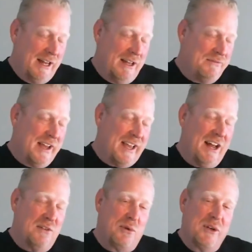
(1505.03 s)
I left that
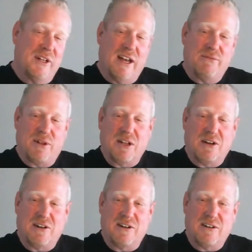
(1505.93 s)
California life a
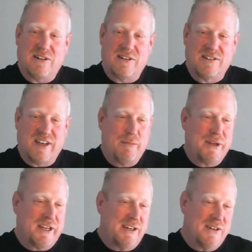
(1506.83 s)
long time
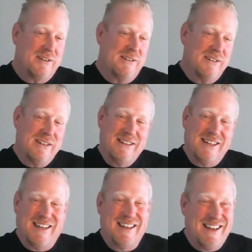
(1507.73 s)
ago.
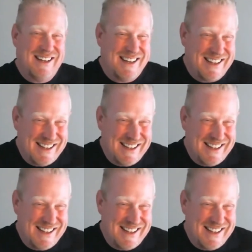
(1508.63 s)
All right.